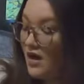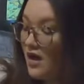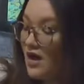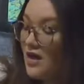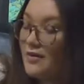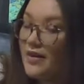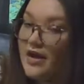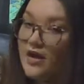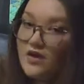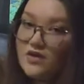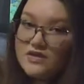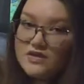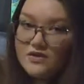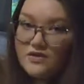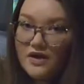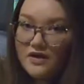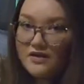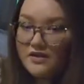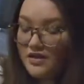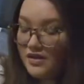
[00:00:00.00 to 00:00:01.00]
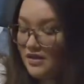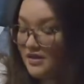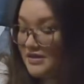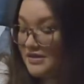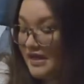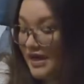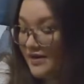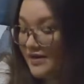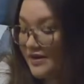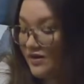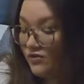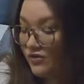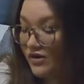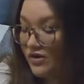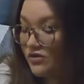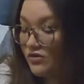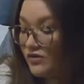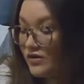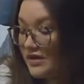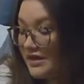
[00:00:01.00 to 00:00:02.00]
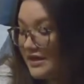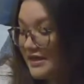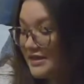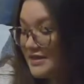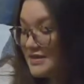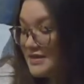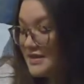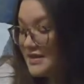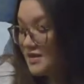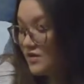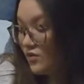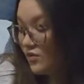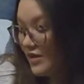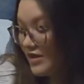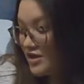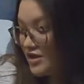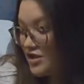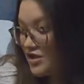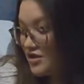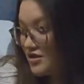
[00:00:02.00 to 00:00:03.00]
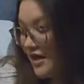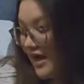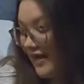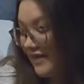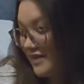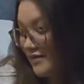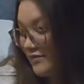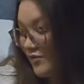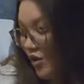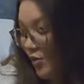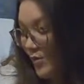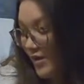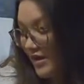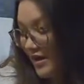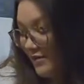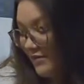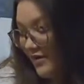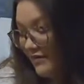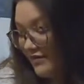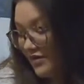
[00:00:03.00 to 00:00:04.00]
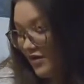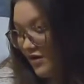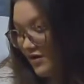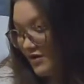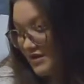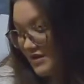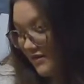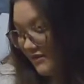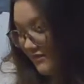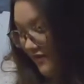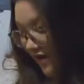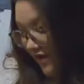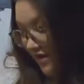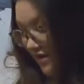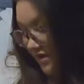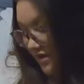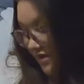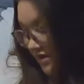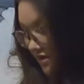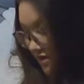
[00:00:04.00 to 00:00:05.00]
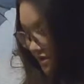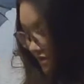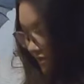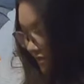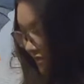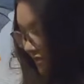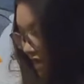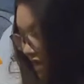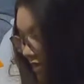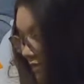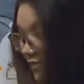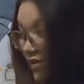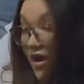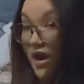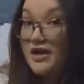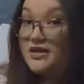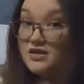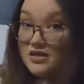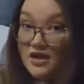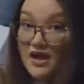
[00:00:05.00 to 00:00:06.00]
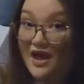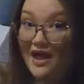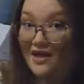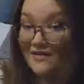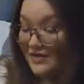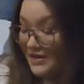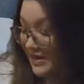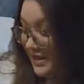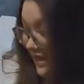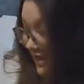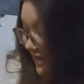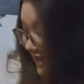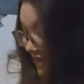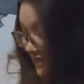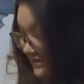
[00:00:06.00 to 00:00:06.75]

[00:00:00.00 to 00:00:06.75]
I also got the Downy Wrinkle Release, which at the moment I'm having a hard time finding in here, but I did have it and